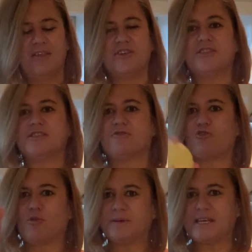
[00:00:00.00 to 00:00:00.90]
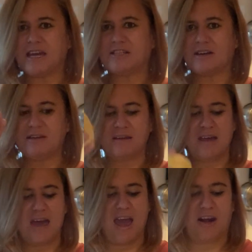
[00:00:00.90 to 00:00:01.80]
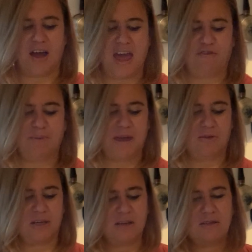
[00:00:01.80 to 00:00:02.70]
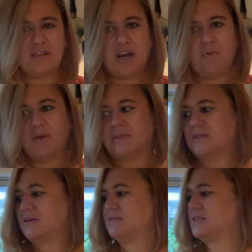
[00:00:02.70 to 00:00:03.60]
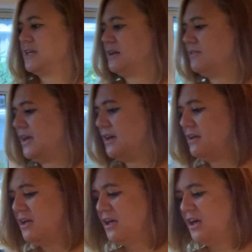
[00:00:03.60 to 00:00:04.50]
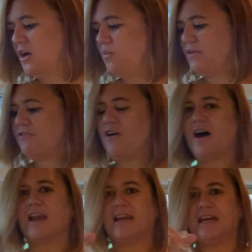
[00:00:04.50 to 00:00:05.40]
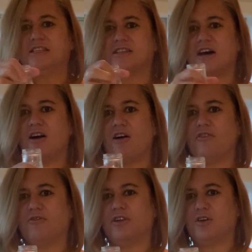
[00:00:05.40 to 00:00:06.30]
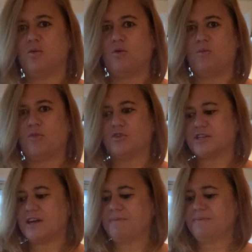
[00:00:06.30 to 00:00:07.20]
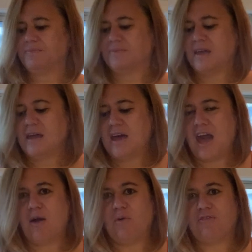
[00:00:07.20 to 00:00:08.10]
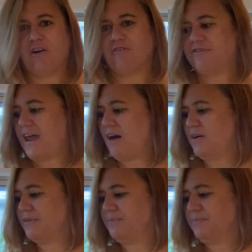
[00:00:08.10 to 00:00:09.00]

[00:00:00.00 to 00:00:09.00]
this is a raw potato, and I have peeled it because I don't want the skin in there. We've got a litre of lukewarm water, and we've got flour.